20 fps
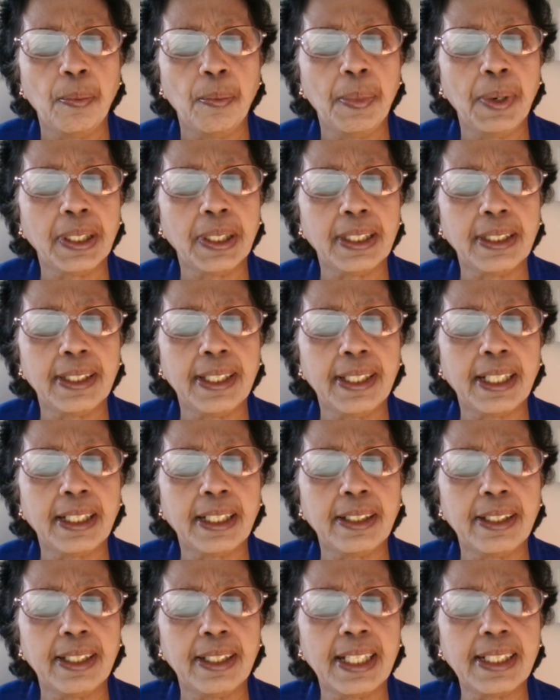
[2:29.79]
But
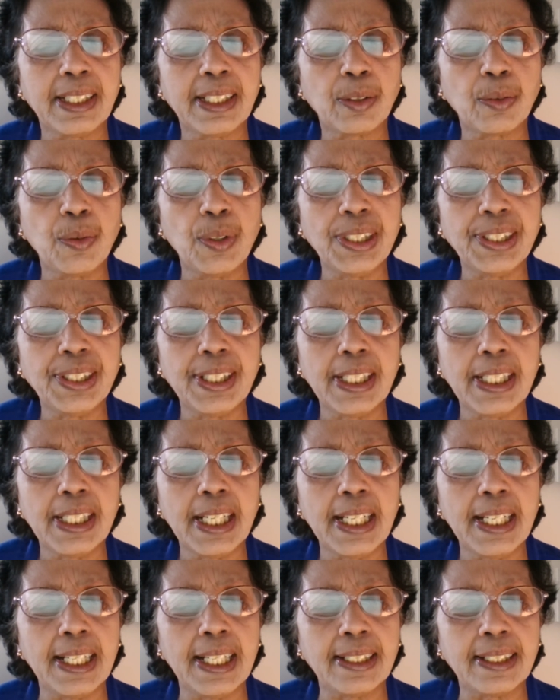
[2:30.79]
that's the question
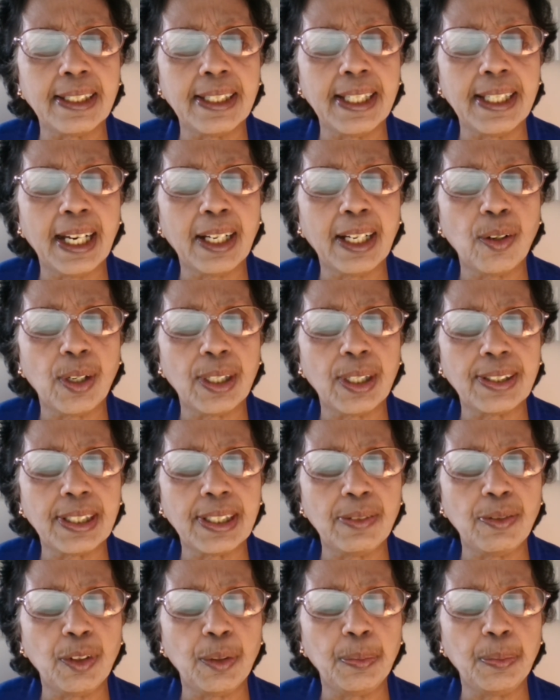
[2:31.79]
is the
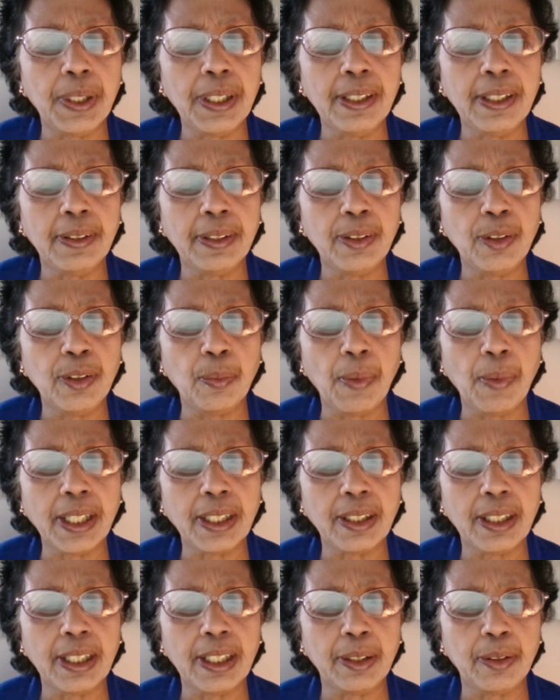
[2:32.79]
accuracy would be you
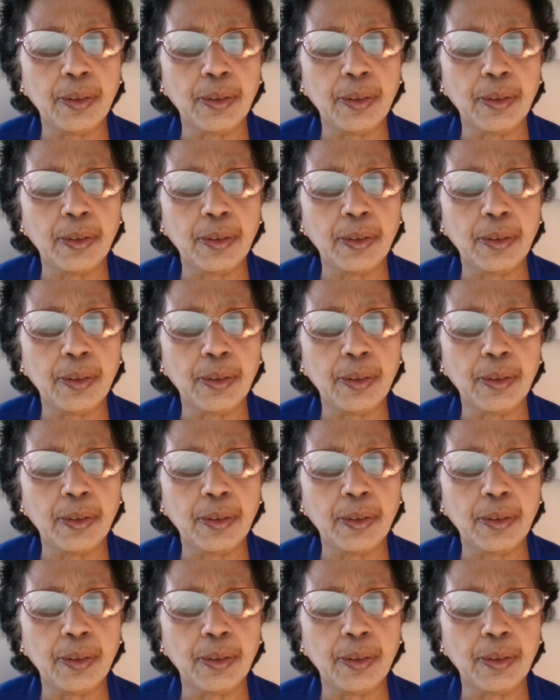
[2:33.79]
might